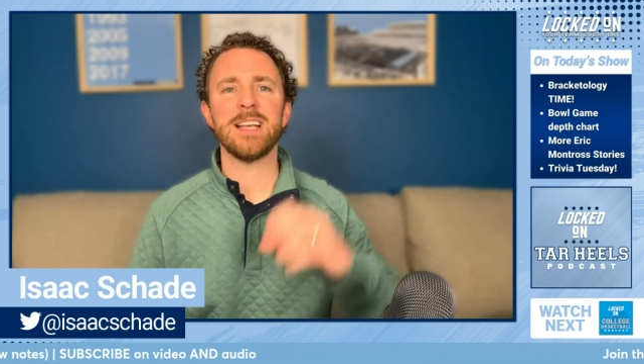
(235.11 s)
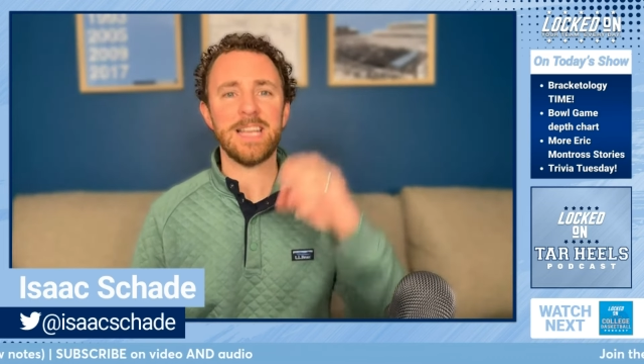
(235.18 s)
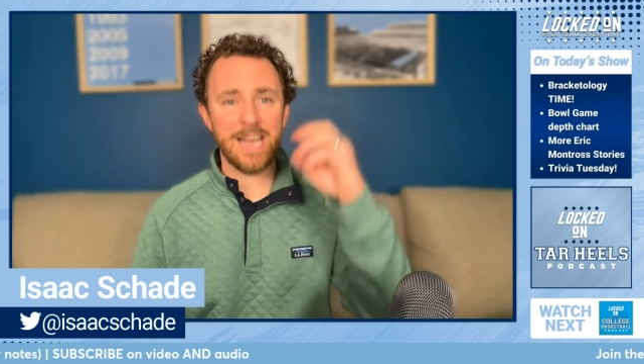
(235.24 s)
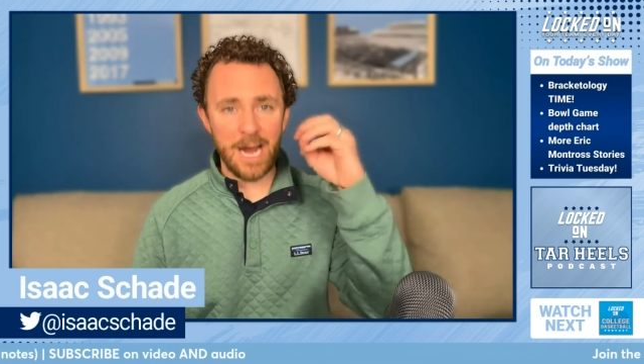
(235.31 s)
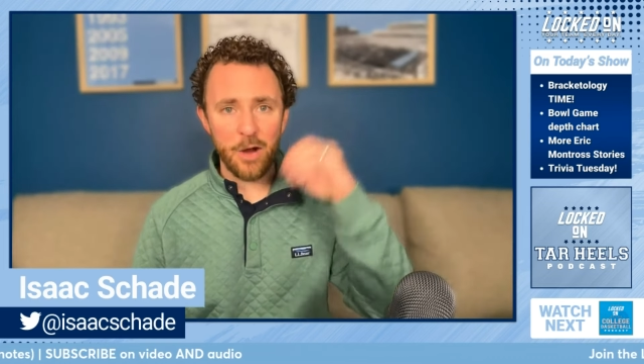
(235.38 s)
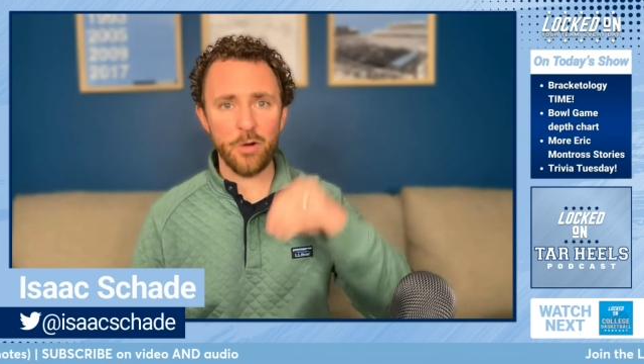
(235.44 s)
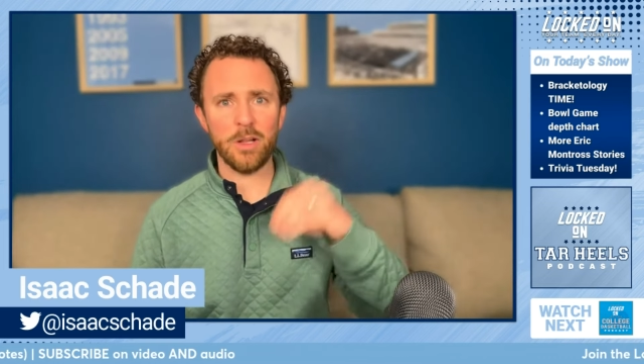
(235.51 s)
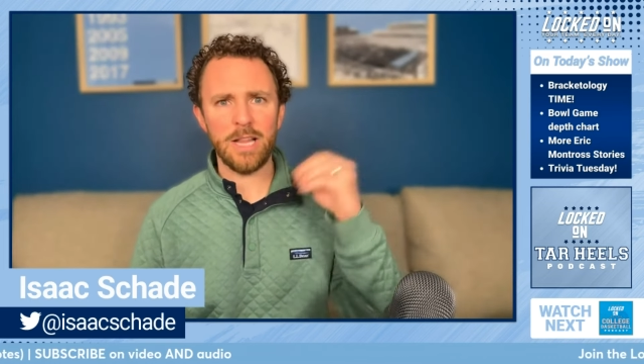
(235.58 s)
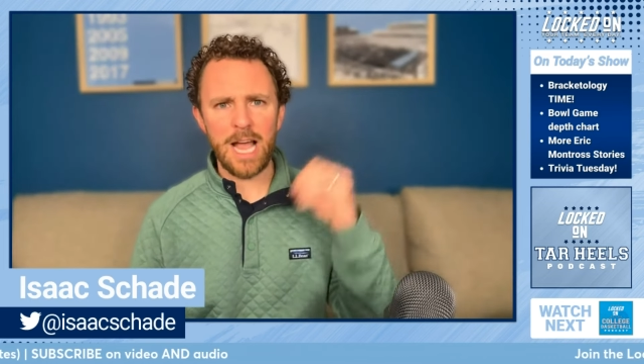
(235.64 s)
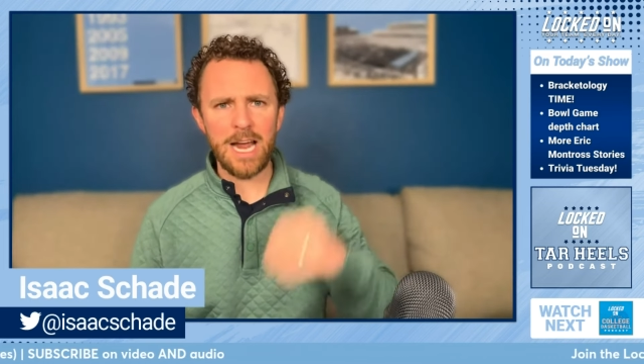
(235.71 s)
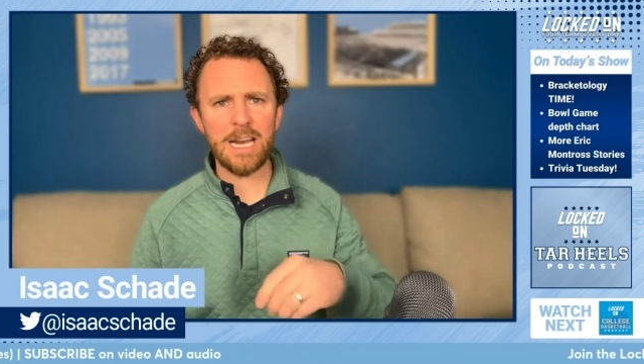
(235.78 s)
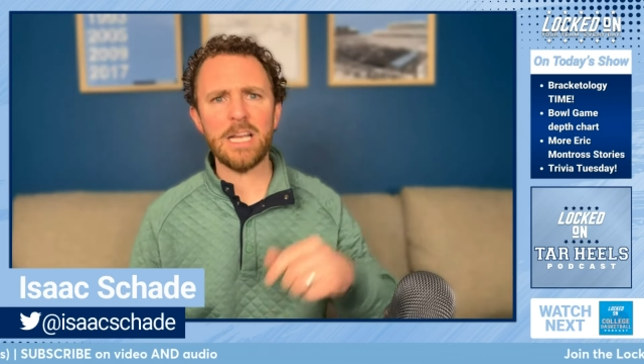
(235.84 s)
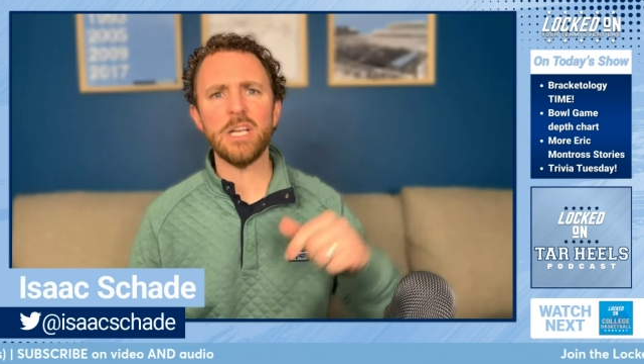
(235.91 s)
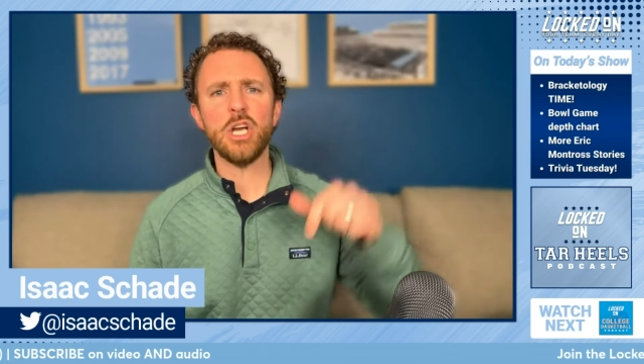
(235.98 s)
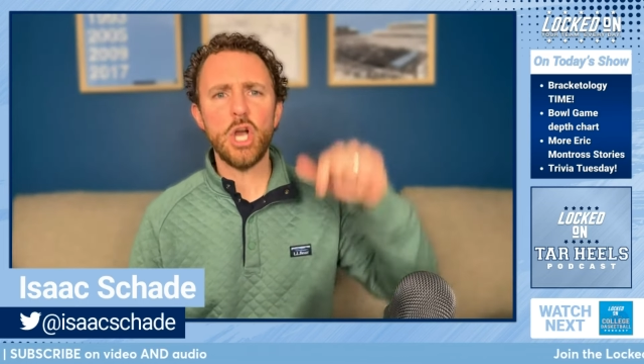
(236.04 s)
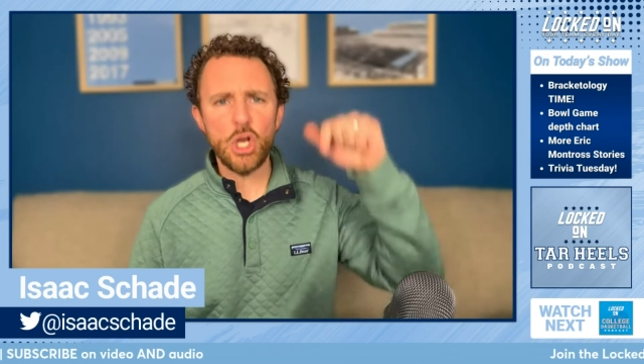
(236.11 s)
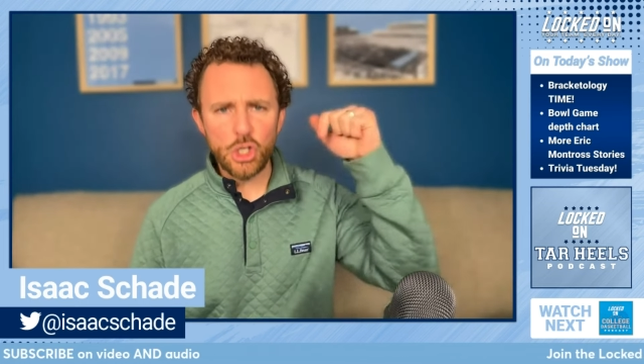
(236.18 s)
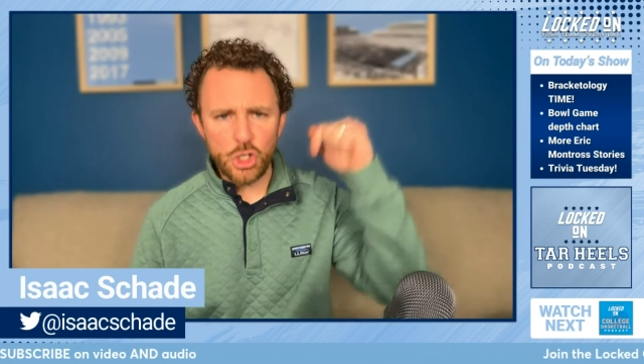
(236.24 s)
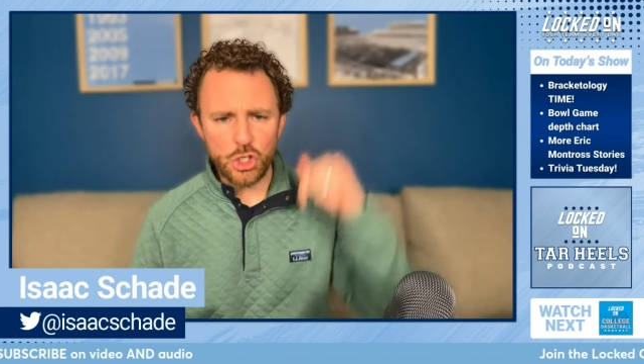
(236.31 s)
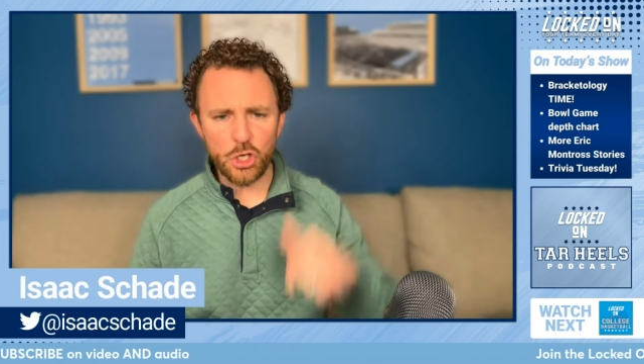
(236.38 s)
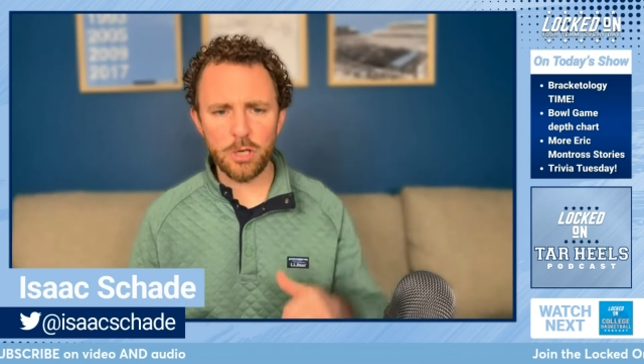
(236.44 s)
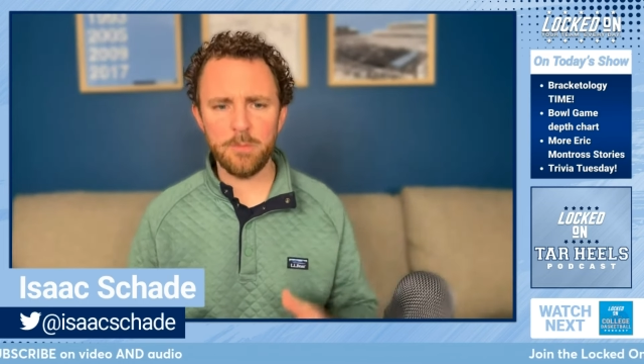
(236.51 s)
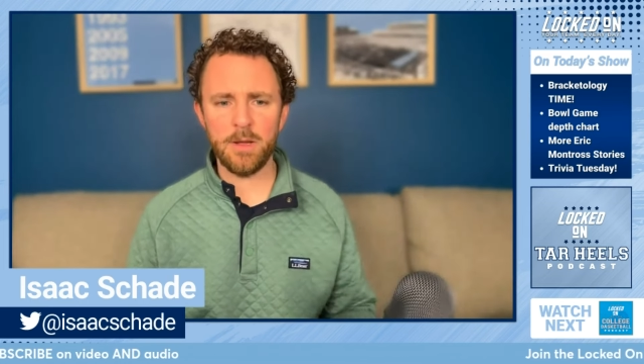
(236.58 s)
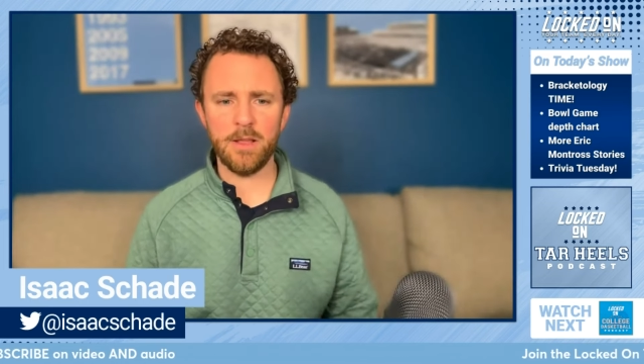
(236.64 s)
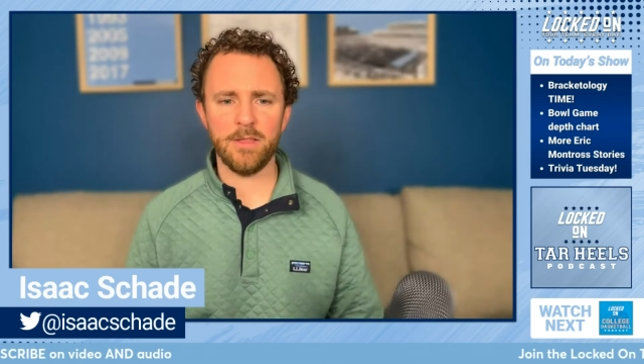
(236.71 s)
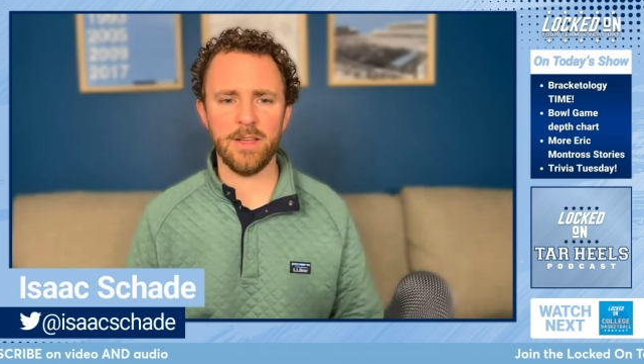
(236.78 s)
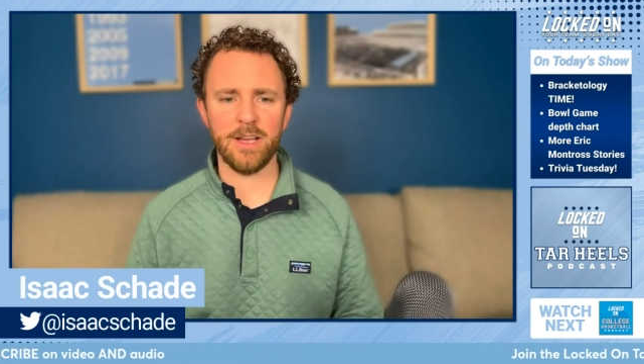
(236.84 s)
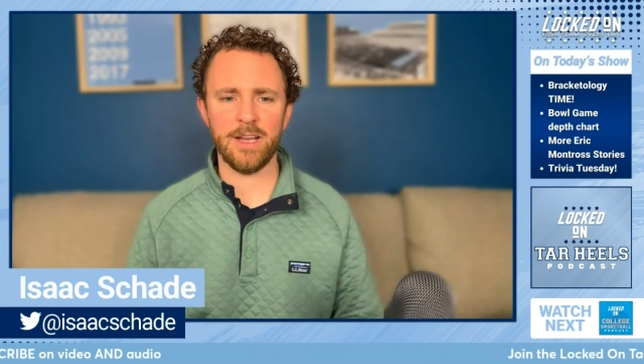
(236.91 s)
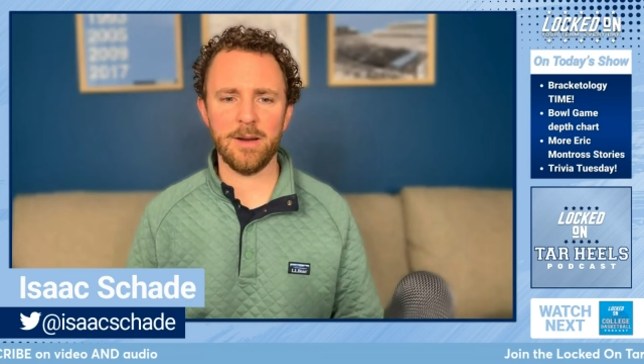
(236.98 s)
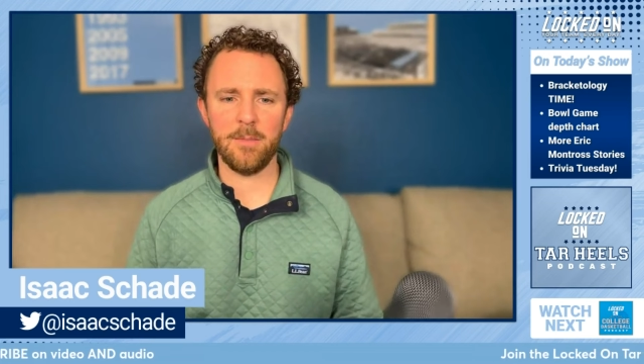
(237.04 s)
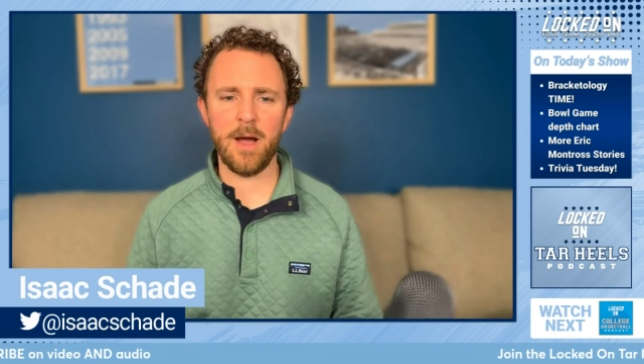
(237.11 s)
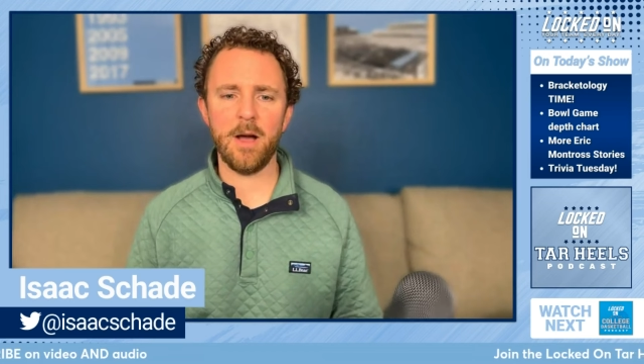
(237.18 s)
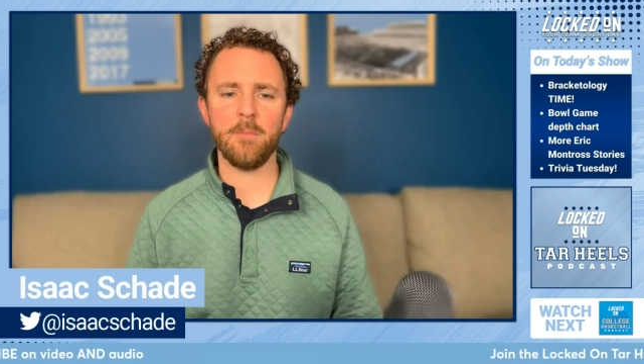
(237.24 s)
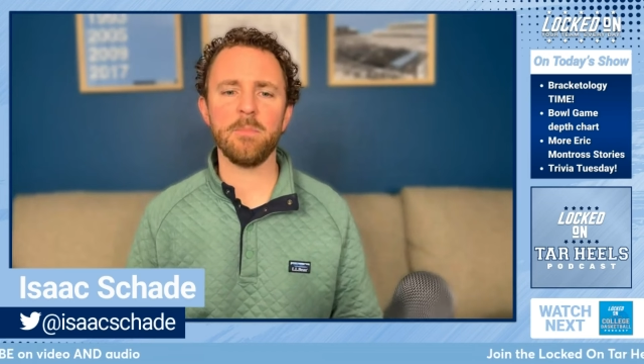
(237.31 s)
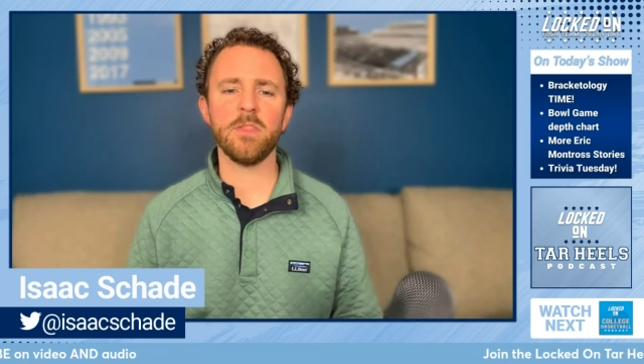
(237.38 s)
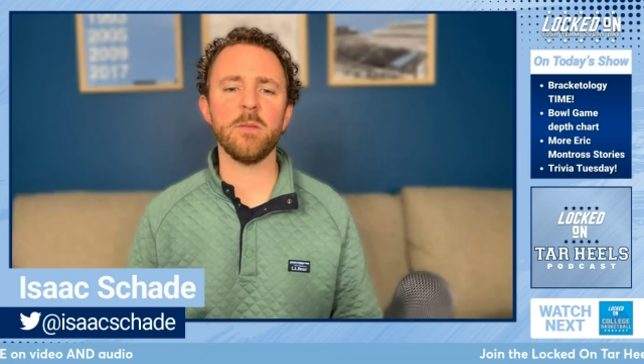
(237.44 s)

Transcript: that Carolina should be thinking about.